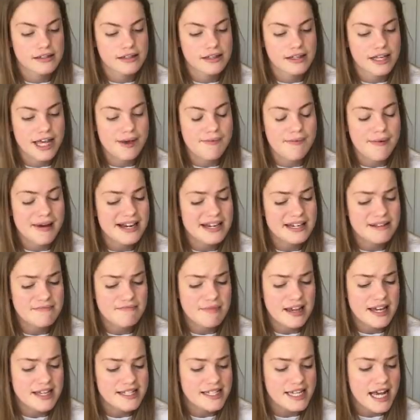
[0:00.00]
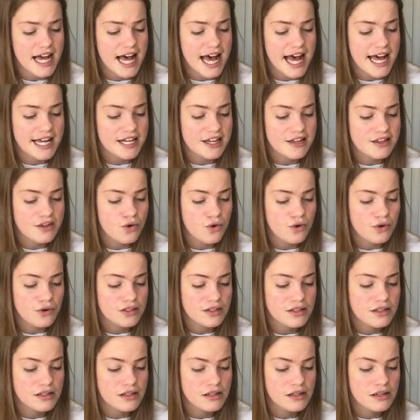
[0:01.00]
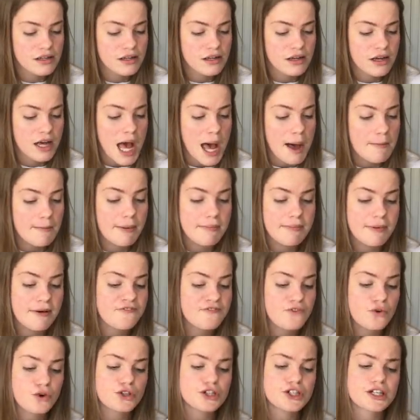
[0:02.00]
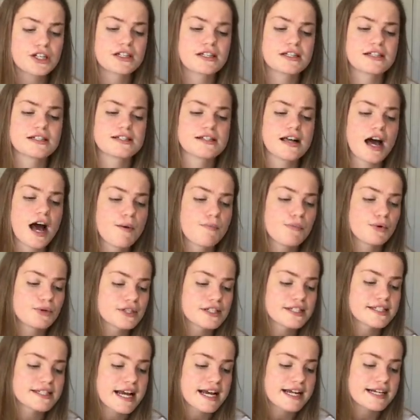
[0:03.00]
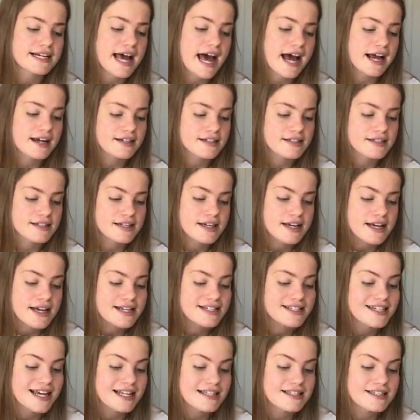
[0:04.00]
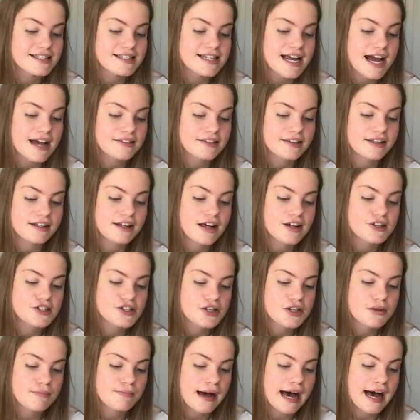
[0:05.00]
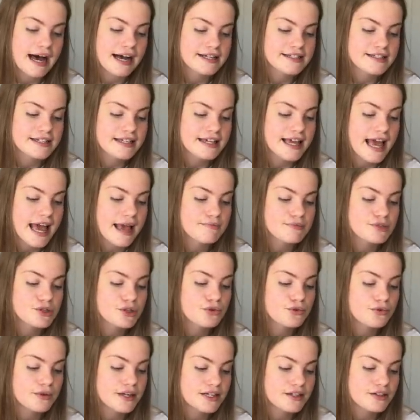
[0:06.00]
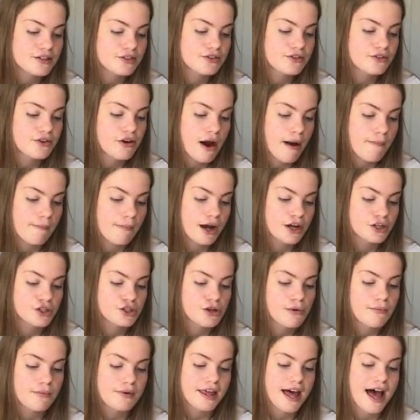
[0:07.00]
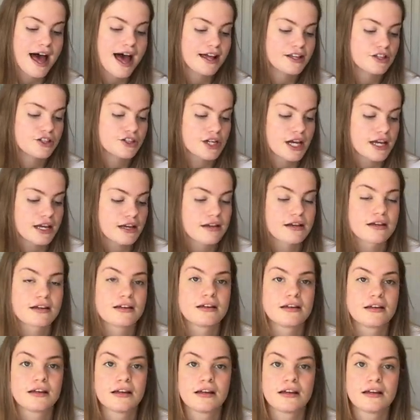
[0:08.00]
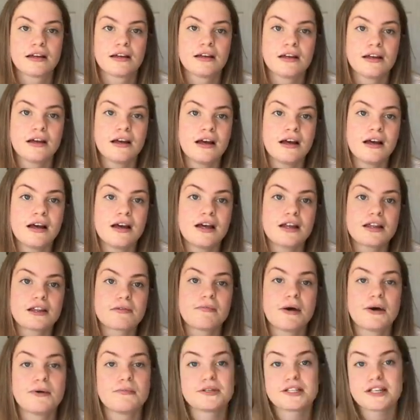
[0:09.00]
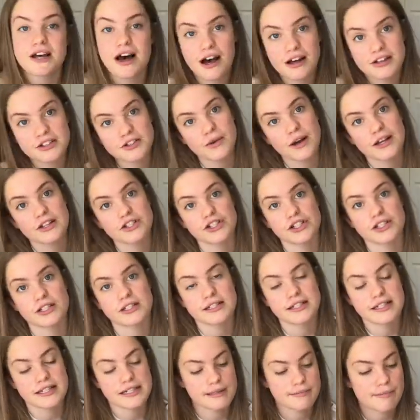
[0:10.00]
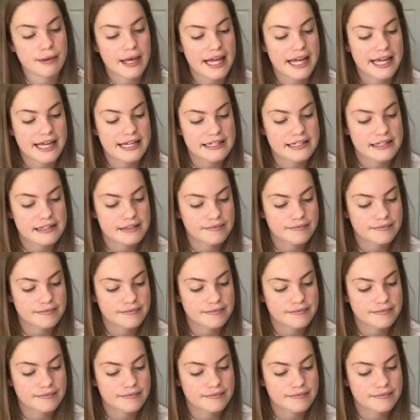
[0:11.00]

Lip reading: It made him miss her, Hetty thought. But before she could decide what to say next, Dad stacked the last of the bags and came to greet Grandpa John with a handshake. The moment to ask questions disappeared.